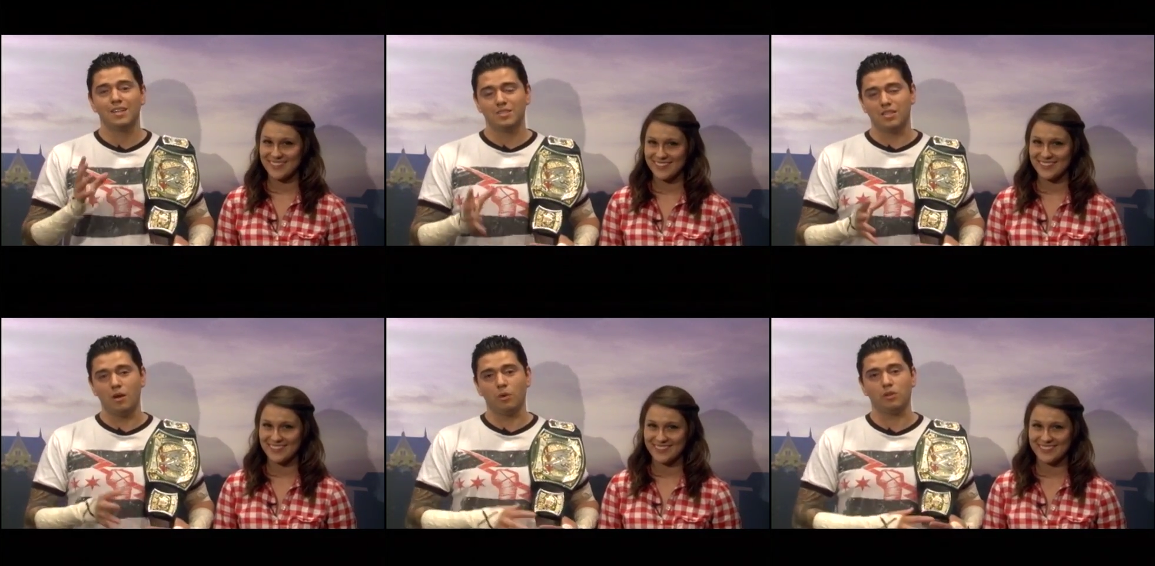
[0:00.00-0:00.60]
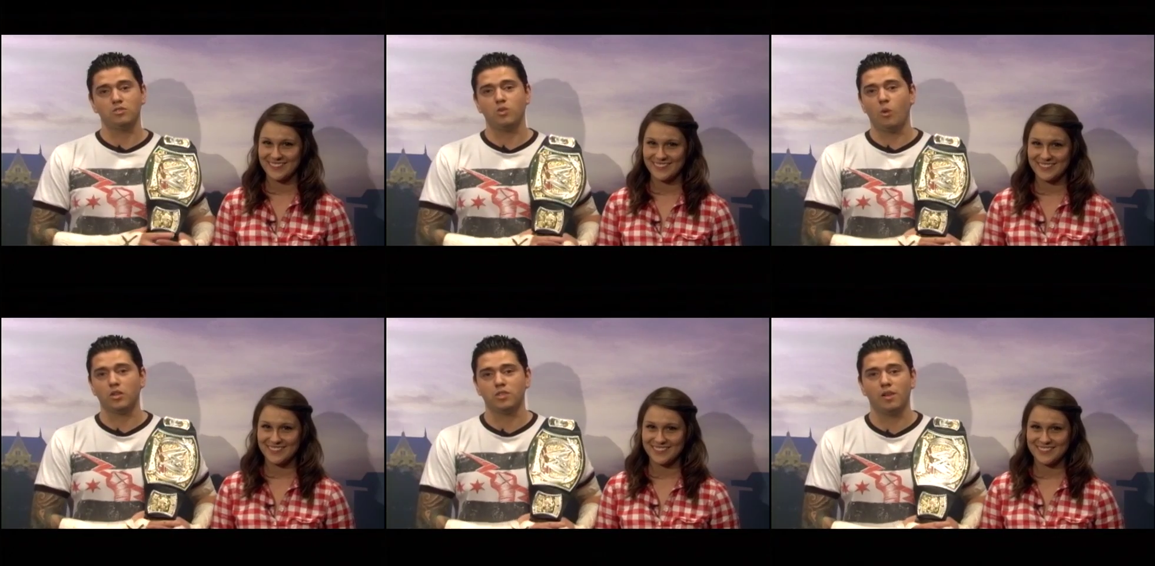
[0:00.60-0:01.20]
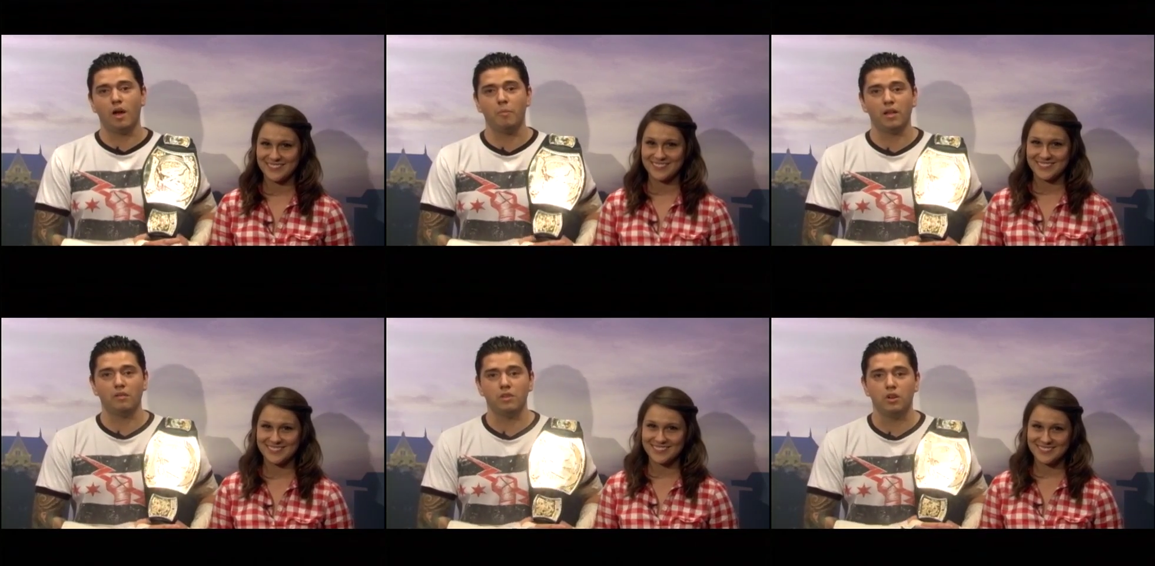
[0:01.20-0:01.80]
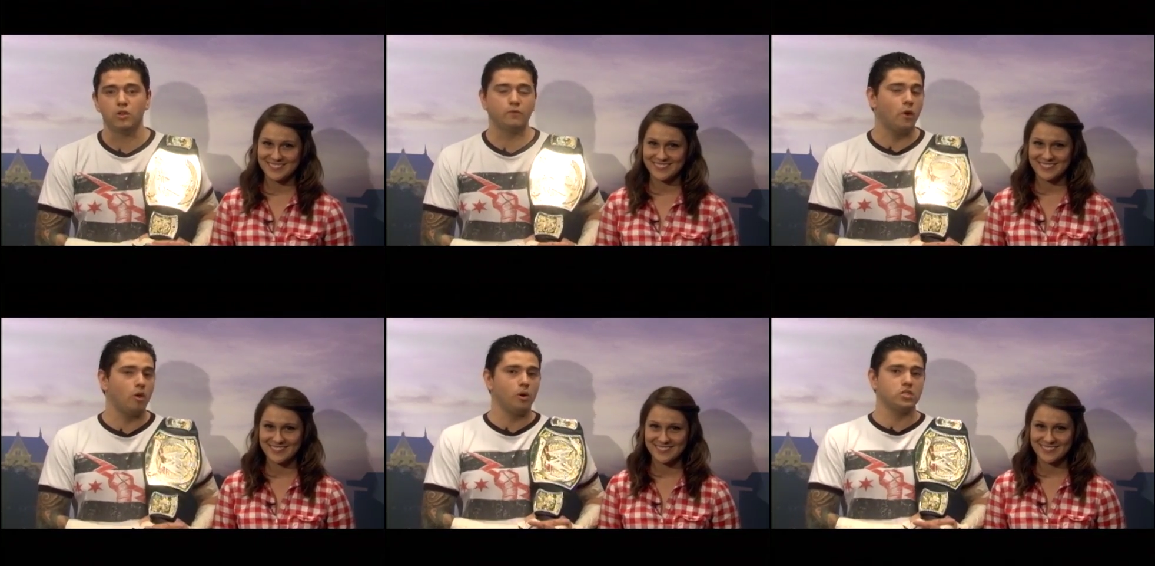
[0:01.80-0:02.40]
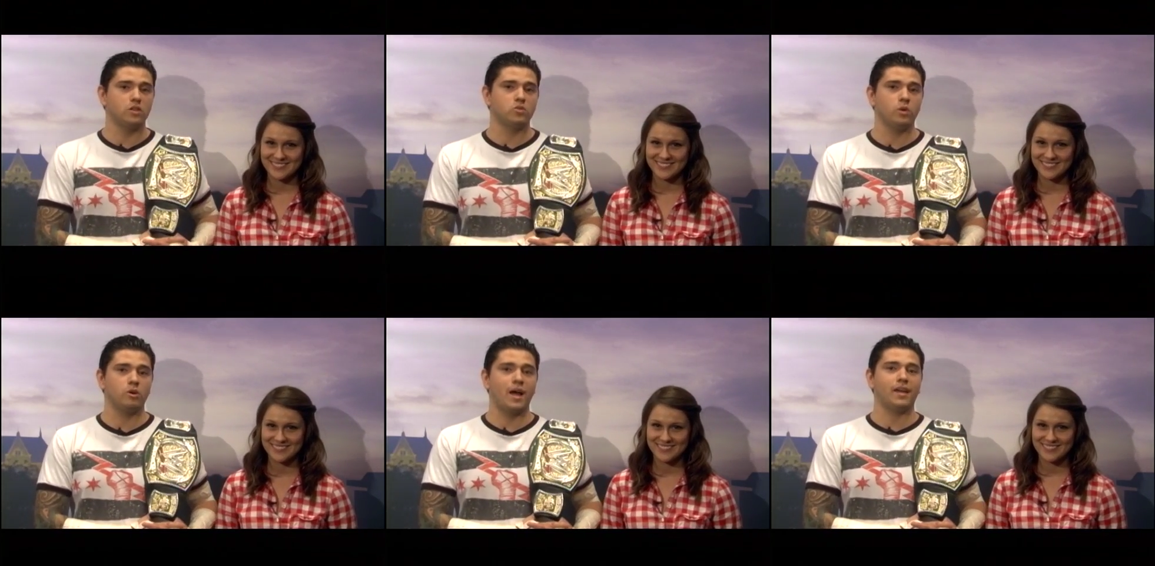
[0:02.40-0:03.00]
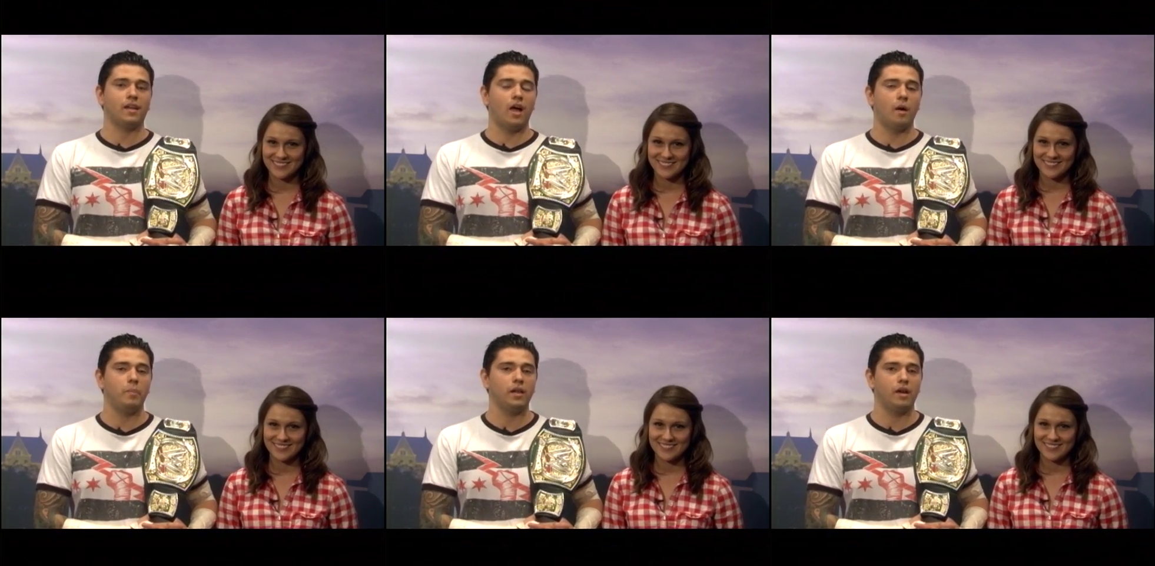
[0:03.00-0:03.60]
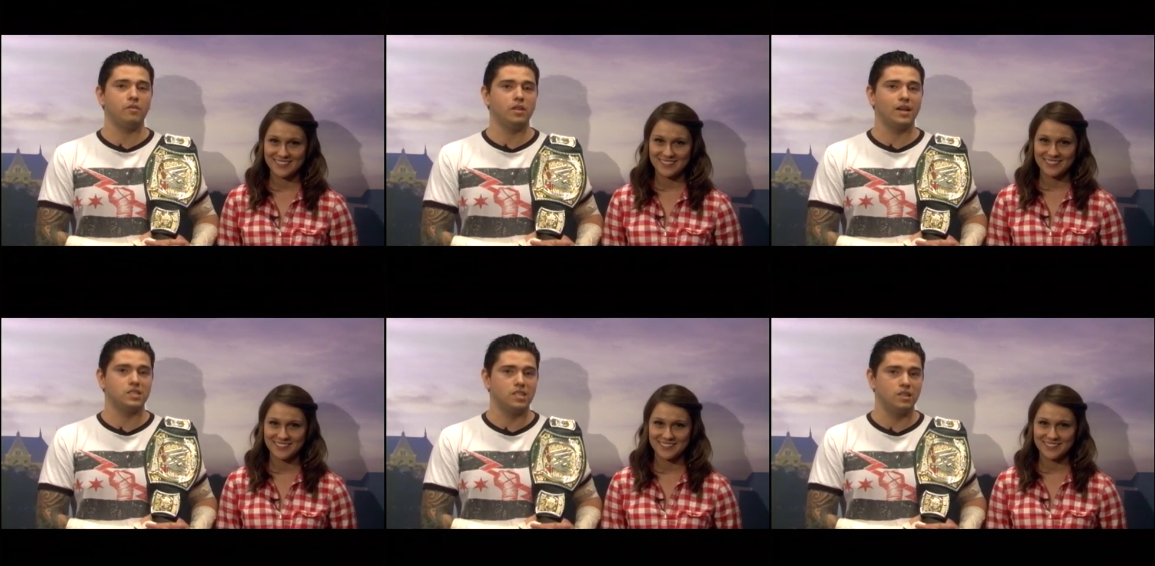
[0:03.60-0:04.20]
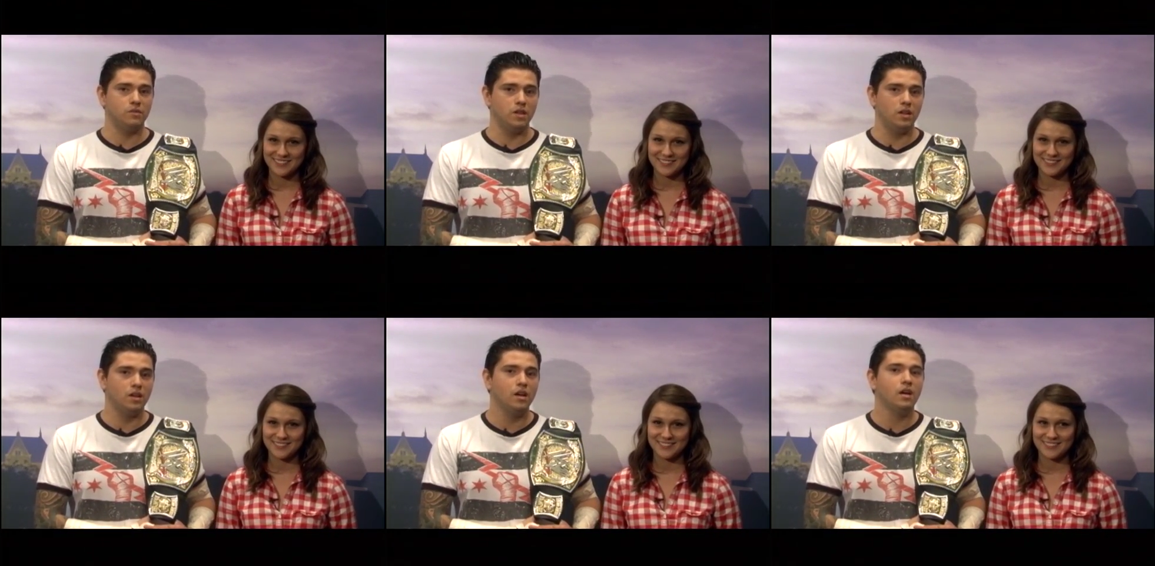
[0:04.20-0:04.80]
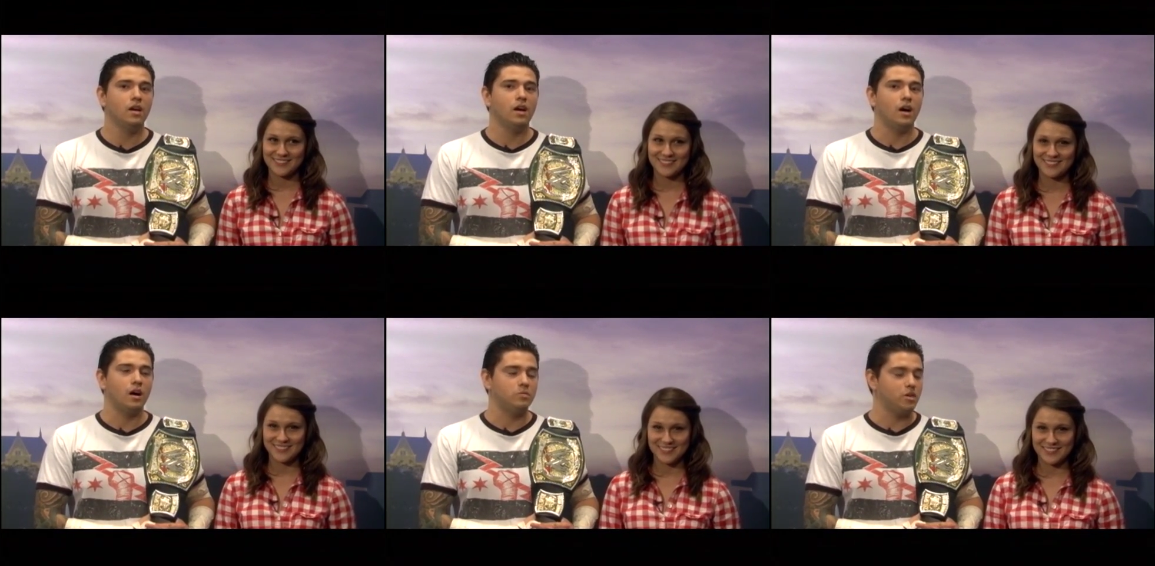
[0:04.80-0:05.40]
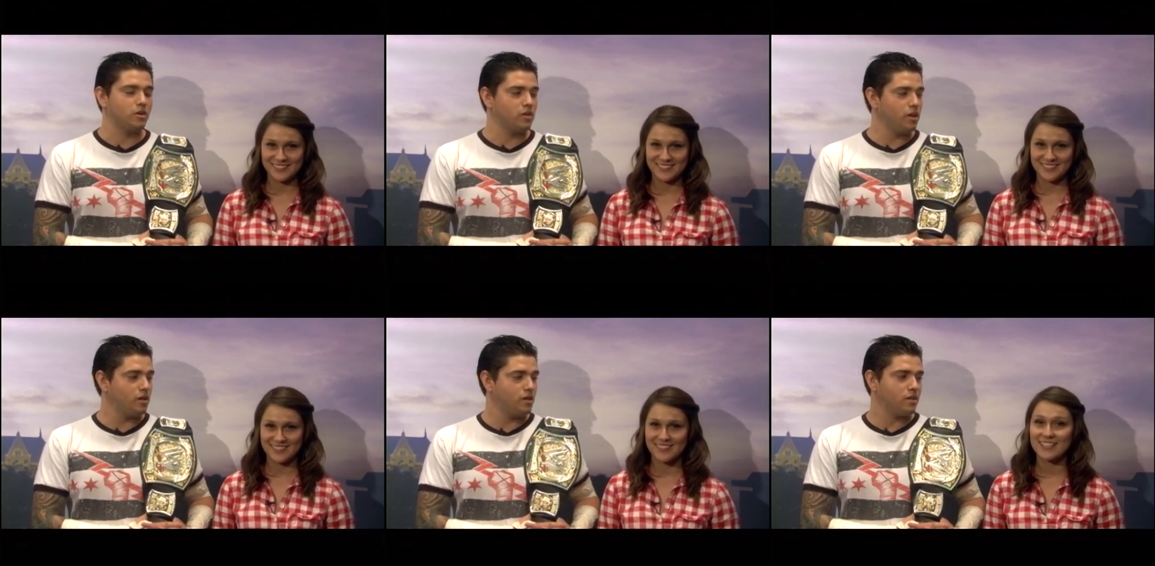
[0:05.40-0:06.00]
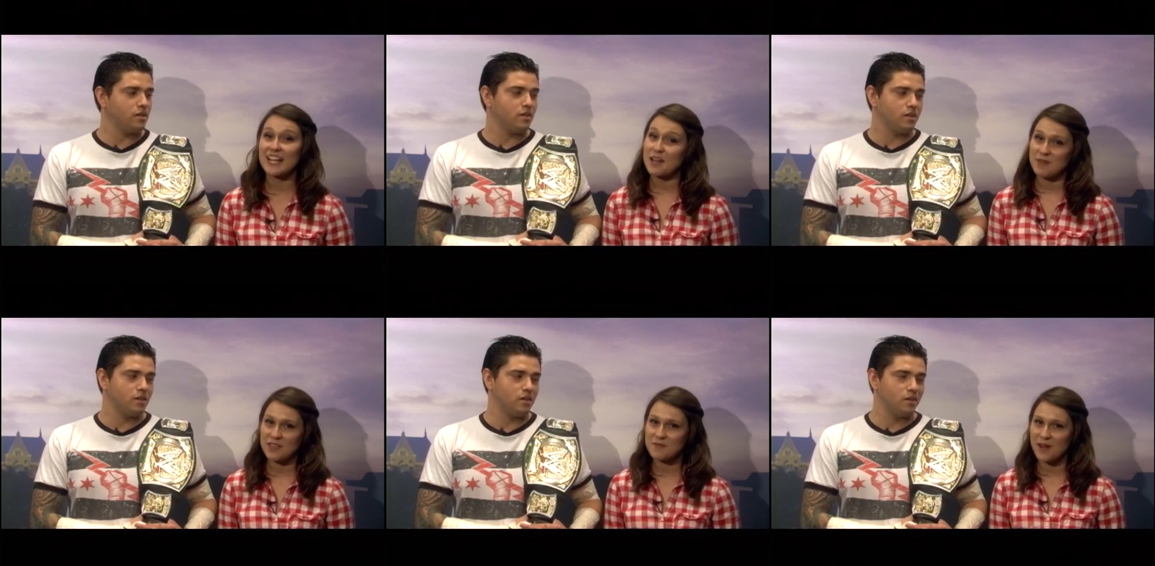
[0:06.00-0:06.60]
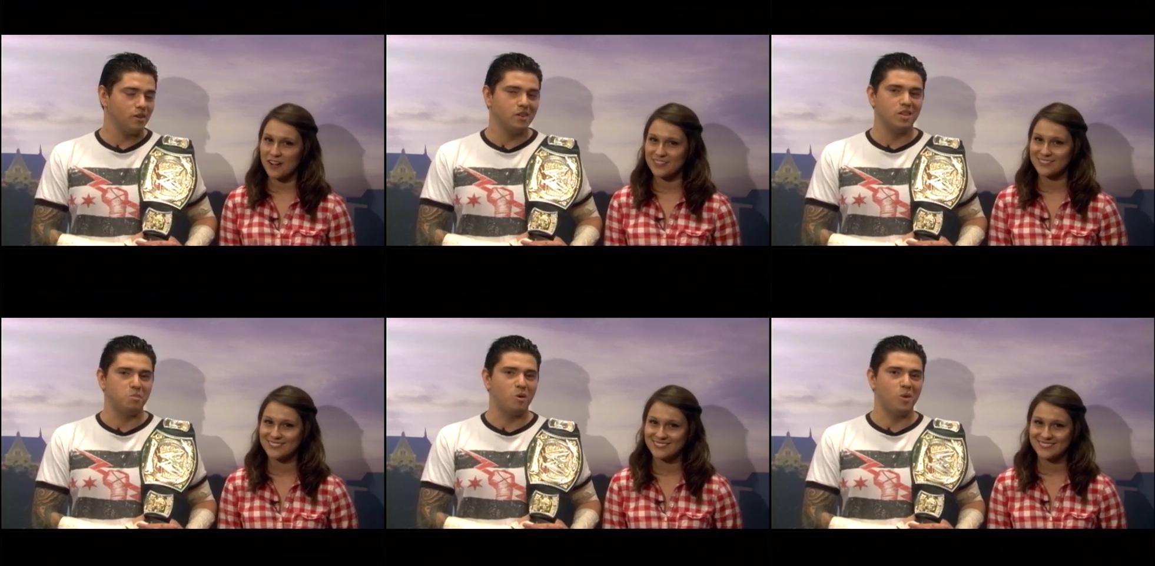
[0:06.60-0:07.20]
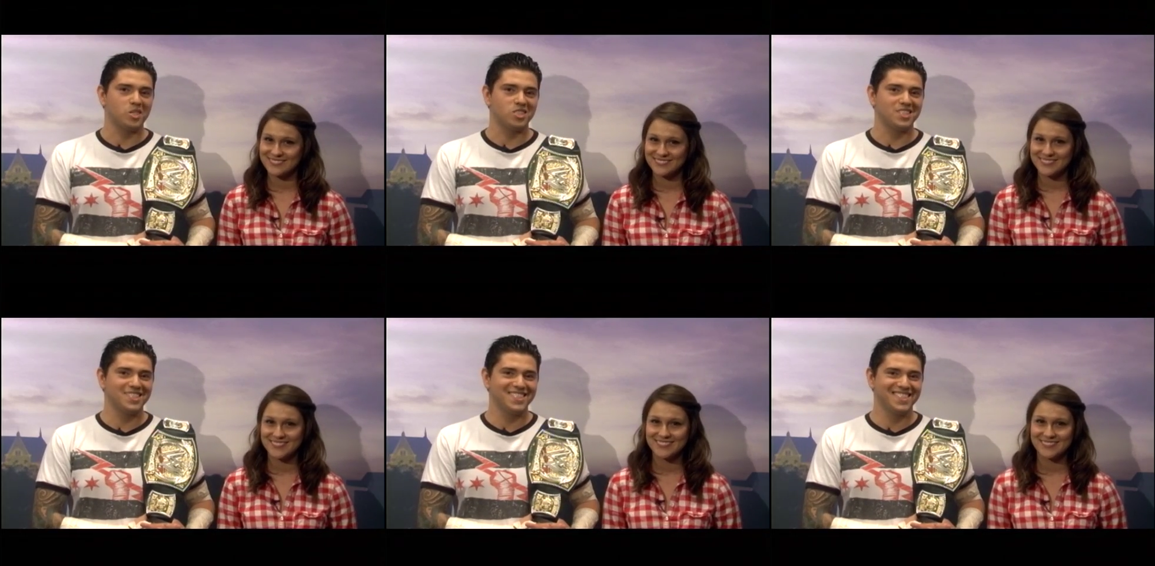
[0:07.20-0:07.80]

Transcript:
Speaker 1: Stay with us. You're watching La Bella Vida. You can follow us on Twitter at La Bella Vida TV. I'm Derek Lee.
Speaker 2: And I'm Isla Mar.
Speaker 1: Keep on watching.